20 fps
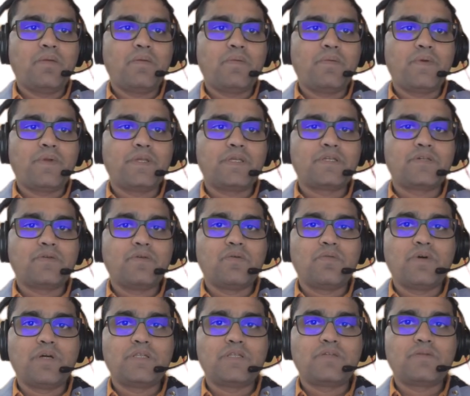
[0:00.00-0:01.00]

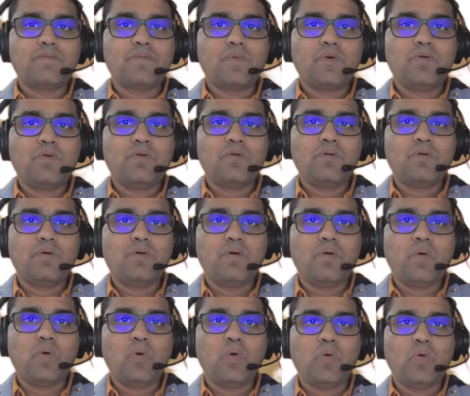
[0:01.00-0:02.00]
Restore once more.
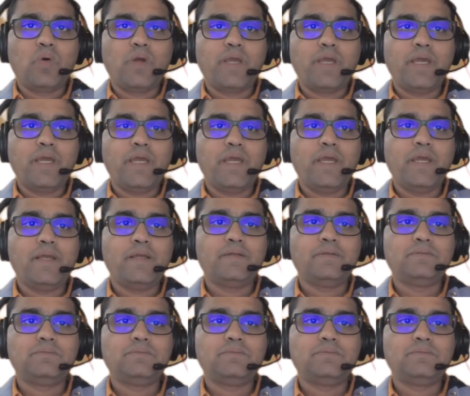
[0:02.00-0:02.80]
Okay.